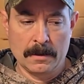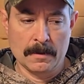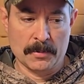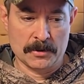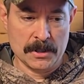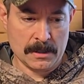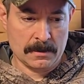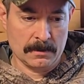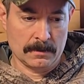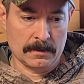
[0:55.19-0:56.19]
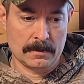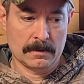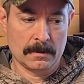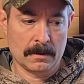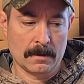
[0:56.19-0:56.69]
in particular
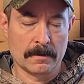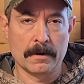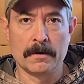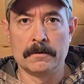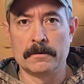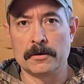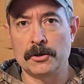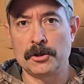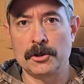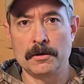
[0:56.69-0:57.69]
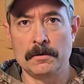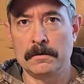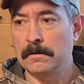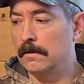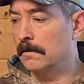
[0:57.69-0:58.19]
are known to
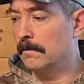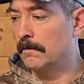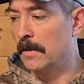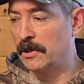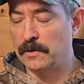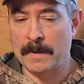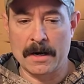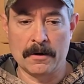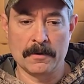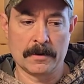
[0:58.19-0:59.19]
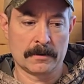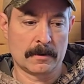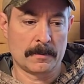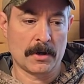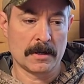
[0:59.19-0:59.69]
shoot much better than
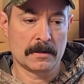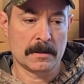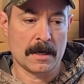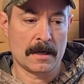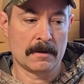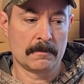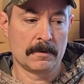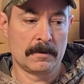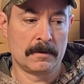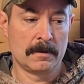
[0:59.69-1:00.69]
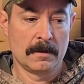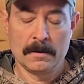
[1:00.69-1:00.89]
their price tag would